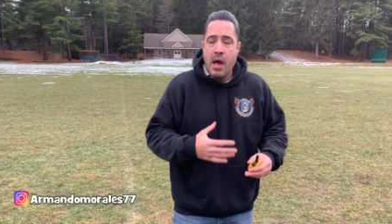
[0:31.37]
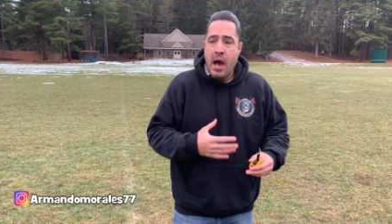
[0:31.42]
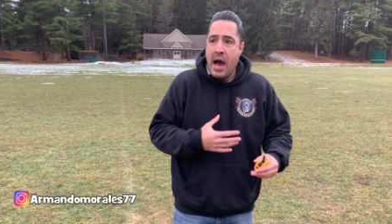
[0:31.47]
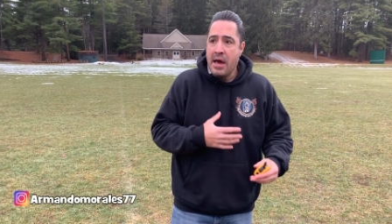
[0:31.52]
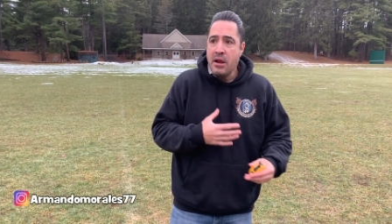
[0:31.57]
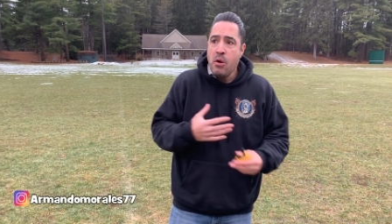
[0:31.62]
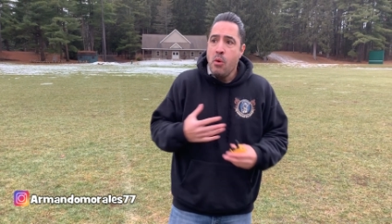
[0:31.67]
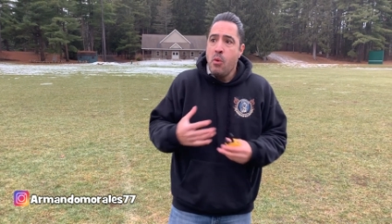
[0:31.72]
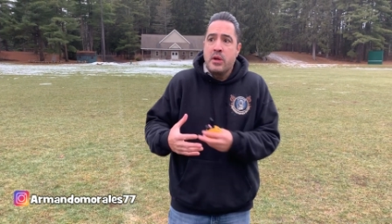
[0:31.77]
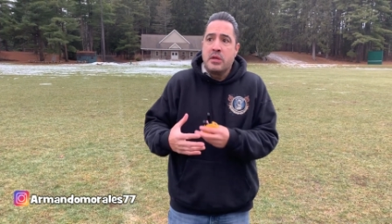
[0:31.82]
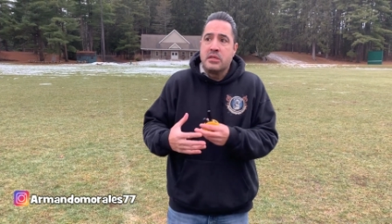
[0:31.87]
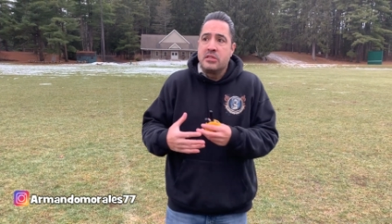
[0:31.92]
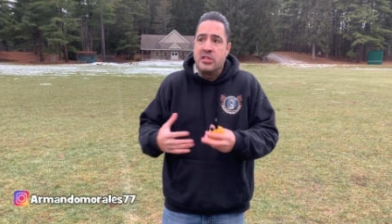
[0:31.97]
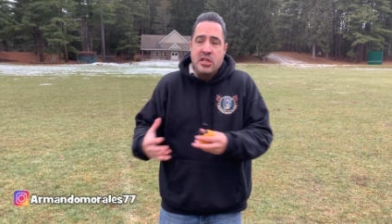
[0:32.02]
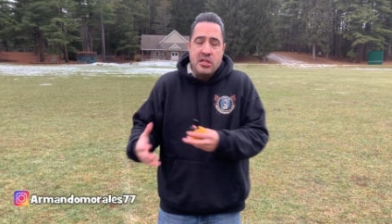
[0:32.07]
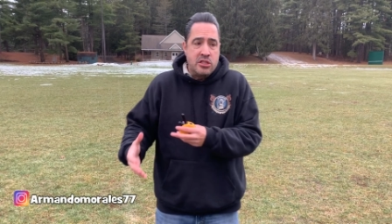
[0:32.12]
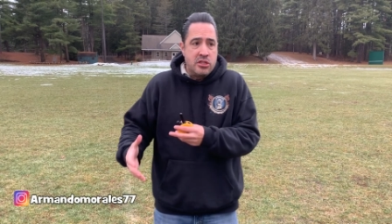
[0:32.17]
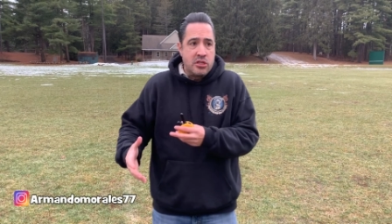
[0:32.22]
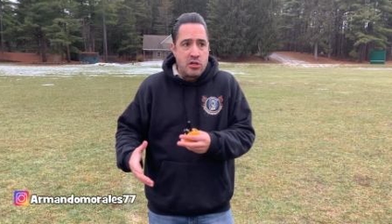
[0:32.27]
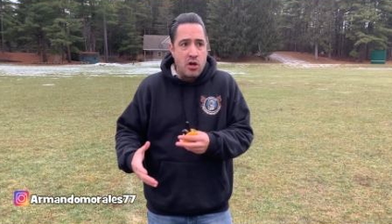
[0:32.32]
I don't want to
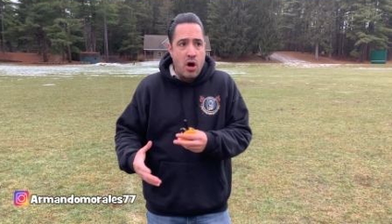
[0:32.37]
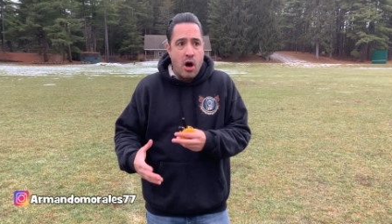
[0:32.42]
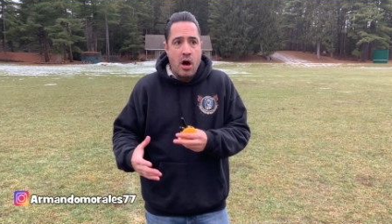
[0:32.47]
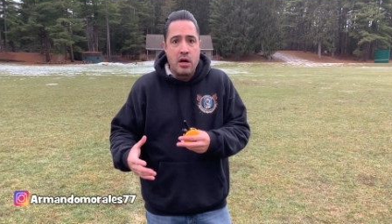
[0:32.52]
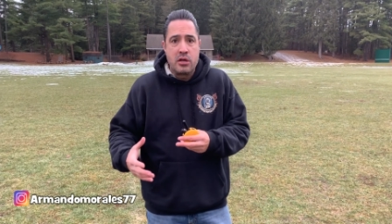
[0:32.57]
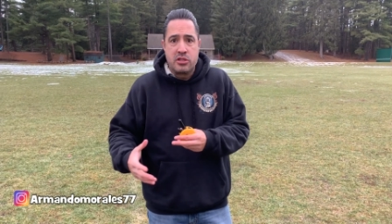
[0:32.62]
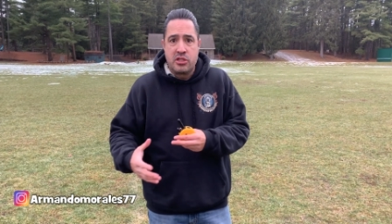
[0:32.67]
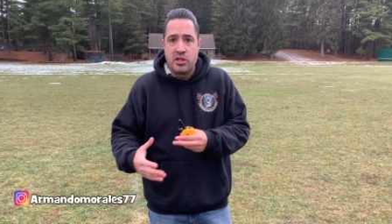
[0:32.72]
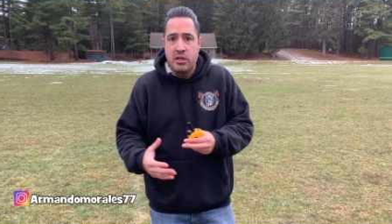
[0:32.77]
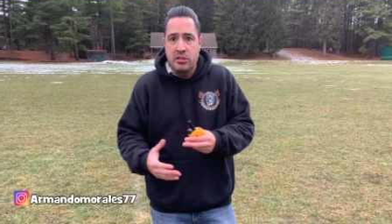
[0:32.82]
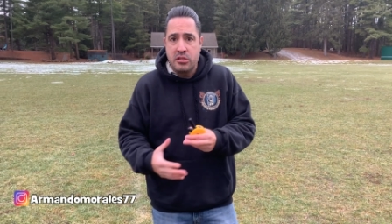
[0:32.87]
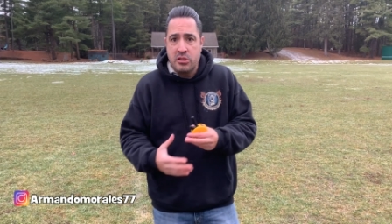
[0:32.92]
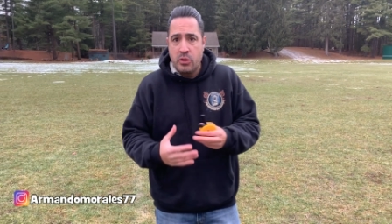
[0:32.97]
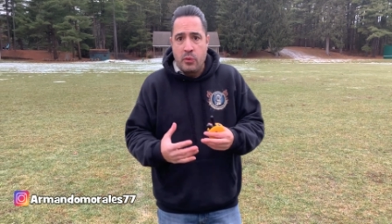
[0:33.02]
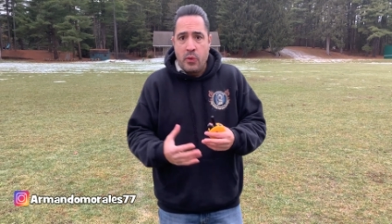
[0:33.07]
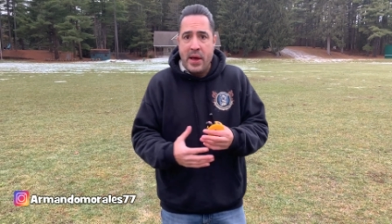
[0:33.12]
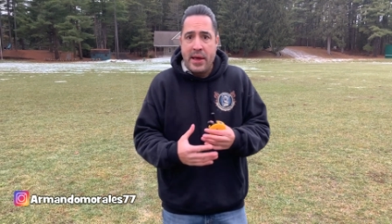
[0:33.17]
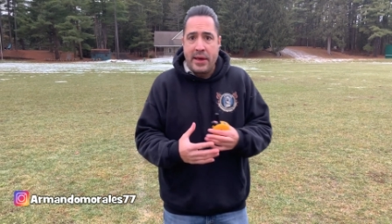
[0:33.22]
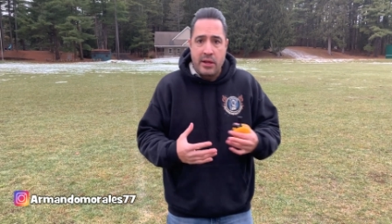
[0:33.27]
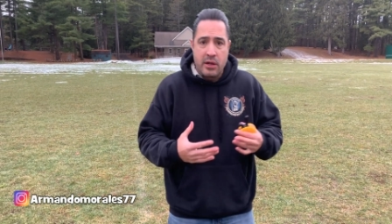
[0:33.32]
teach the dog just a
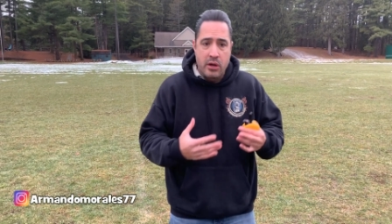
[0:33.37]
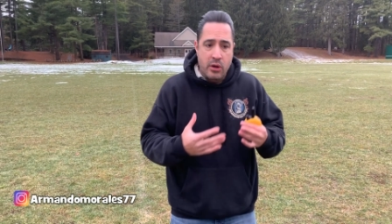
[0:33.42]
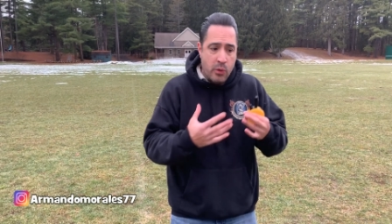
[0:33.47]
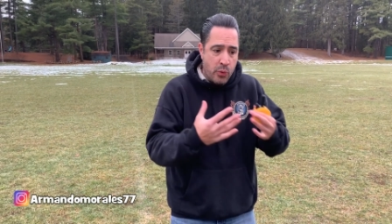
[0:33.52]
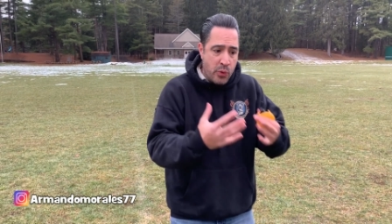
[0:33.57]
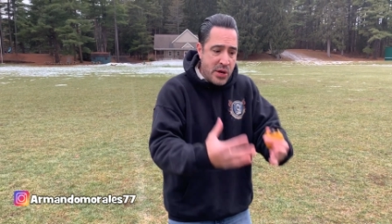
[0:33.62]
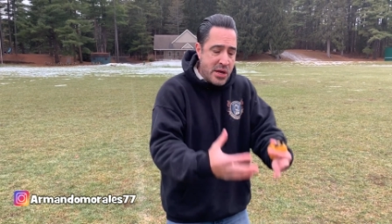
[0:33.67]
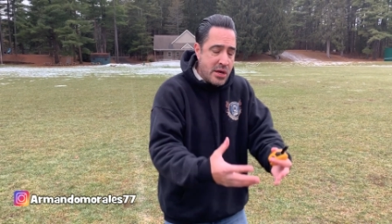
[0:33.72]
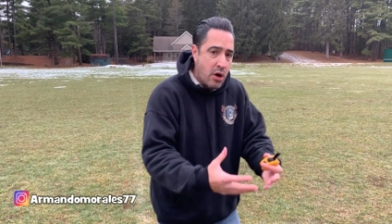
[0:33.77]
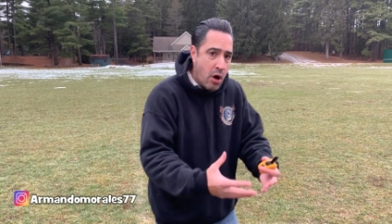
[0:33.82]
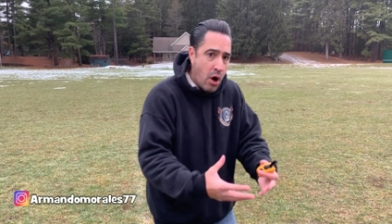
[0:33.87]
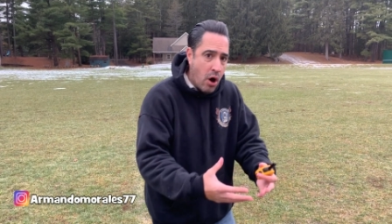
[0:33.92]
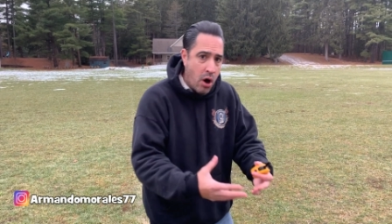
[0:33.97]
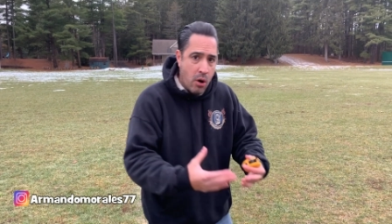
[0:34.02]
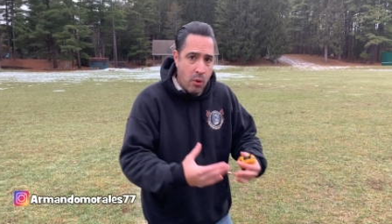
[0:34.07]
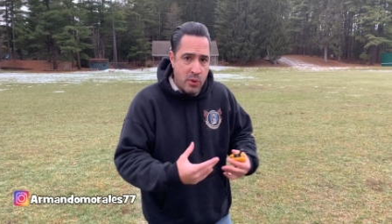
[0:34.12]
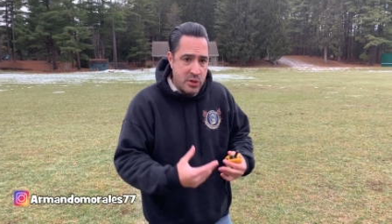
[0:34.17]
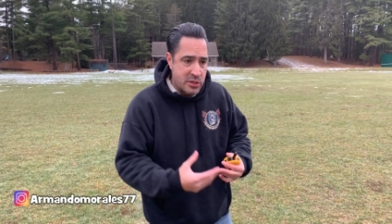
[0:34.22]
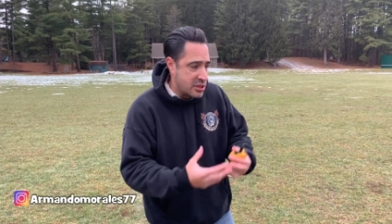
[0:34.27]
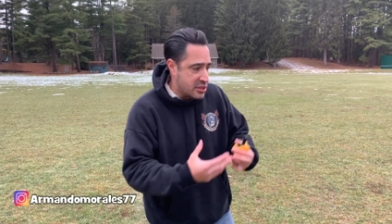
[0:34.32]
regular
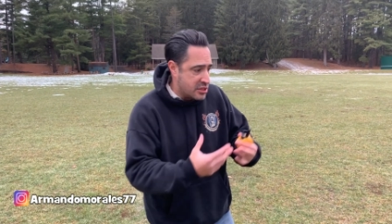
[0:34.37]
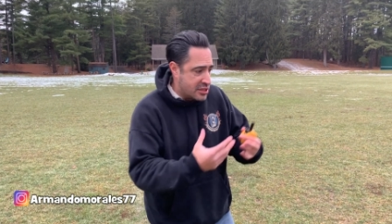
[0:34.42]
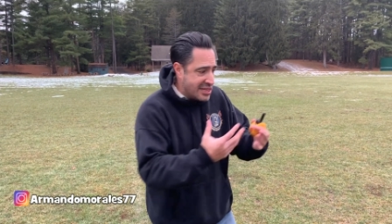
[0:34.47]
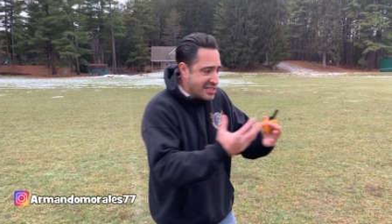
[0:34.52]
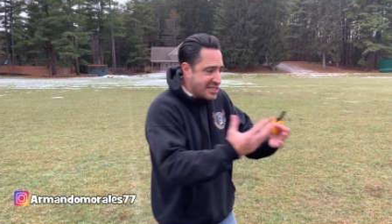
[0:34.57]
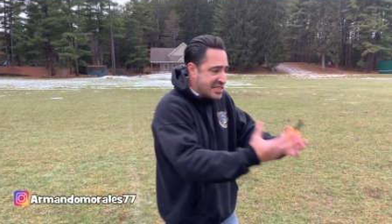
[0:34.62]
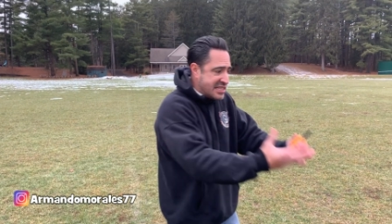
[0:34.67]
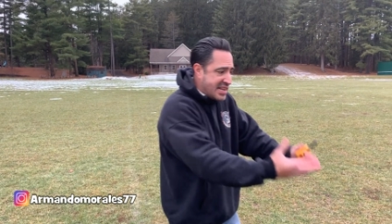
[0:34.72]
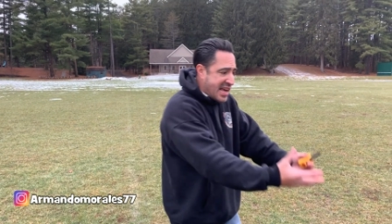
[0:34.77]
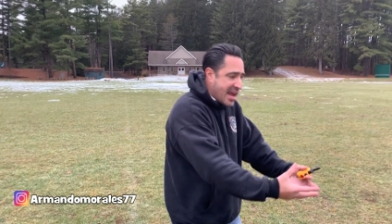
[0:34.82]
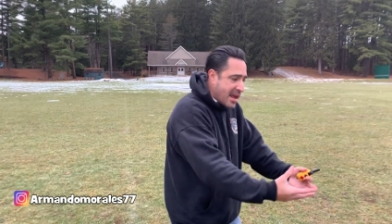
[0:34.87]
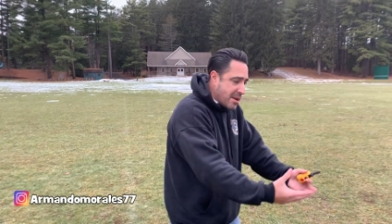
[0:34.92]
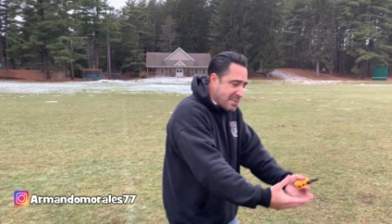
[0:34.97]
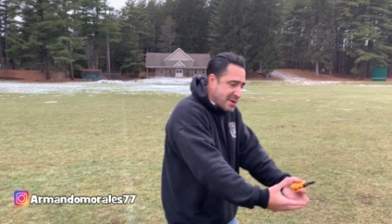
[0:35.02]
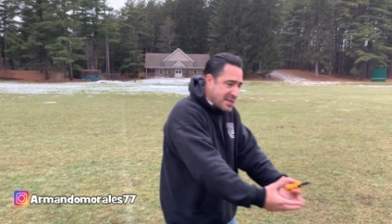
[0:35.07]
recall, which is his name